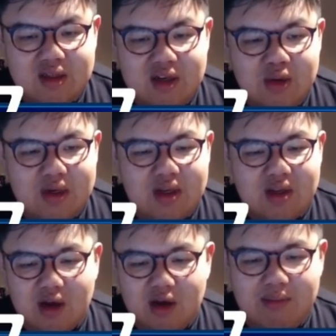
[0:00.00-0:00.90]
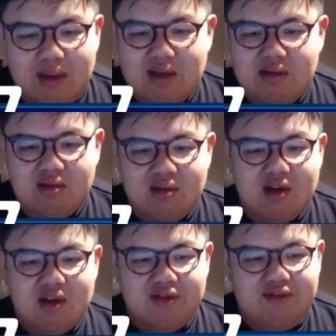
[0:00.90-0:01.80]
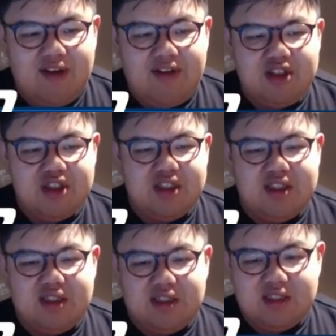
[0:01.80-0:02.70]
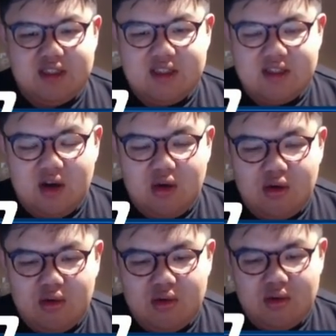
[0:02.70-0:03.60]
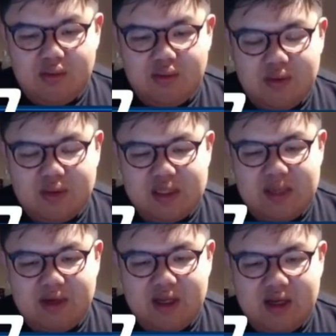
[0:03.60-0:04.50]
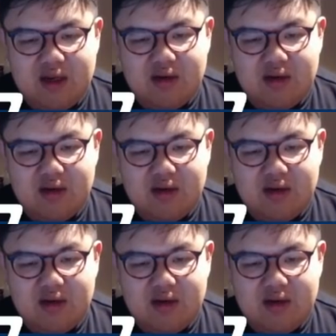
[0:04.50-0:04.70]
Who would have known, man? 500. Oh, what's happening here?